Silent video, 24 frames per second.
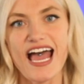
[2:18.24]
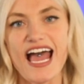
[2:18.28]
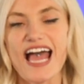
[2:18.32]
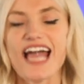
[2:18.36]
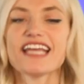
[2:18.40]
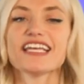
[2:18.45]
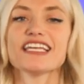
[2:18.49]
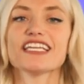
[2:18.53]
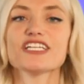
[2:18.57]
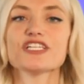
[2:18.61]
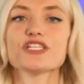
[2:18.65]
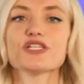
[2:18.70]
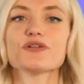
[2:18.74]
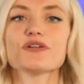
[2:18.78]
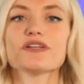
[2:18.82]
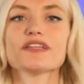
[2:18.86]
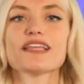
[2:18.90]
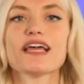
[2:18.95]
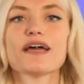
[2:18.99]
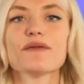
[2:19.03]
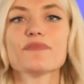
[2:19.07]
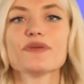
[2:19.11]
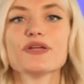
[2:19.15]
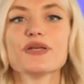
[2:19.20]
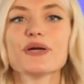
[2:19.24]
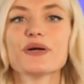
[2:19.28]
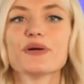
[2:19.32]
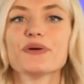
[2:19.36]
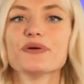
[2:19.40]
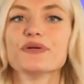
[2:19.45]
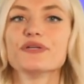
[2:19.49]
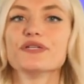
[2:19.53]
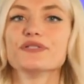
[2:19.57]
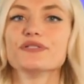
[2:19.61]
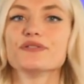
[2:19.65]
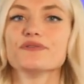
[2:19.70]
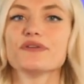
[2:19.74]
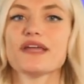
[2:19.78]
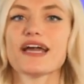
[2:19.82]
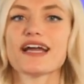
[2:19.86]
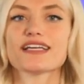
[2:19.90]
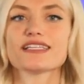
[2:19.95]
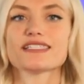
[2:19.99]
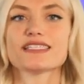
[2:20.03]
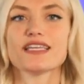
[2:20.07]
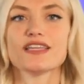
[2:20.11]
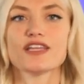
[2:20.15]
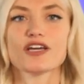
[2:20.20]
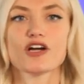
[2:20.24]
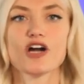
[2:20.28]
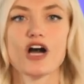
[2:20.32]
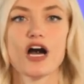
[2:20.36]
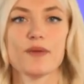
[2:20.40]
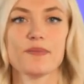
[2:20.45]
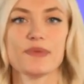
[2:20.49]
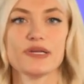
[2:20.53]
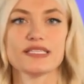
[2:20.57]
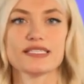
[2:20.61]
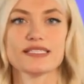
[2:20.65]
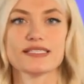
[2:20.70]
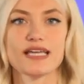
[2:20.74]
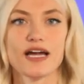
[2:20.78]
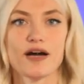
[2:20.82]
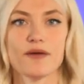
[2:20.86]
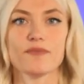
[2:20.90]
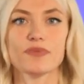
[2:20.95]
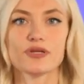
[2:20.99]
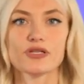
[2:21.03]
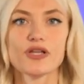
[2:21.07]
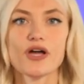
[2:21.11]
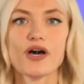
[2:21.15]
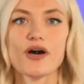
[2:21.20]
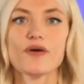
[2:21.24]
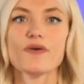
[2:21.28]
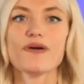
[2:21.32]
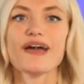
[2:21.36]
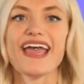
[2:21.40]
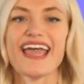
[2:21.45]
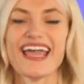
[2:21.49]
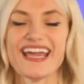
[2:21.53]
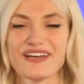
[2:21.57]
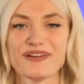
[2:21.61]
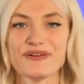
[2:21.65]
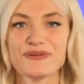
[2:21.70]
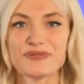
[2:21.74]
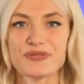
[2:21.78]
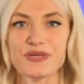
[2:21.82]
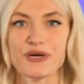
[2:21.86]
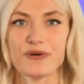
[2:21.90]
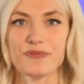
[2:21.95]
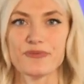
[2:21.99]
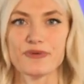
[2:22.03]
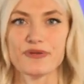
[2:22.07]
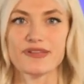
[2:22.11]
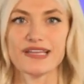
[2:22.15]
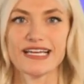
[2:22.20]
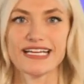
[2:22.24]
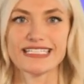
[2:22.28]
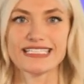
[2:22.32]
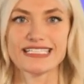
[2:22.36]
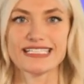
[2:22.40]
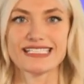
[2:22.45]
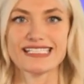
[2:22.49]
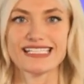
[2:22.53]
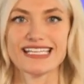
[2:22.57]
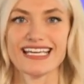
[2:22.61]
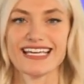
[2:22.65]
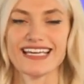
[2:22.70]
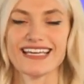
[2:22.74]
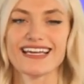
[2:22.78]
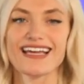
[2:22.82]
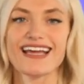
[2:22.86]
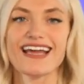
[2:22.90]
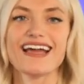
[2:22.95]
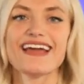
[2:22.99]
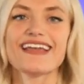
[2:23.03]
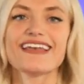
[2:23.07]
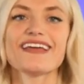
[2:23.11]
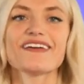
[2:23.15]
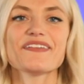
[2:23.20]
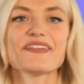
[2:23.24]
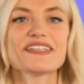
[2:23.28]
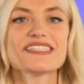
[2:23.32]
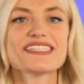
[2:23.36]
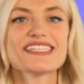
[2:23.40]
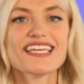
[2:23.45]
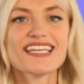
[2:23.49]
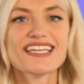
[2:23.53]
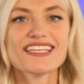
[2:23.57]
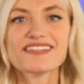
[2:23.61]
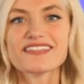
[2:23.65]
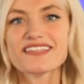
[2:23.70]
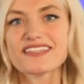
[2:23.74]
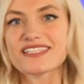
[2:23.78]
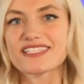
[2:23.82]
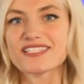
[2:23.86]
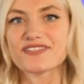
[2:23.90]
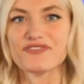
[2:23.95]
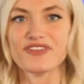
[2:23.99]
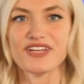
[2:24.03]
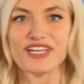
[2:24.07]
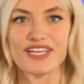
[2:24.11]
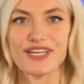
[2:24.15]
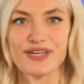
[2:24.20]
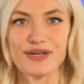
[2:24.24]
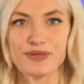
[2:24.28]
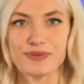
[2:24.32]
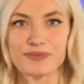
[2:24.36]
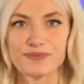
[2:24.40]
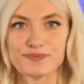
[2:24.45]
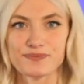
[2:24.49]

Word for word: I need you to let me know who to do next in the comments down below and whose home you'd like to see. Now let's get into this video.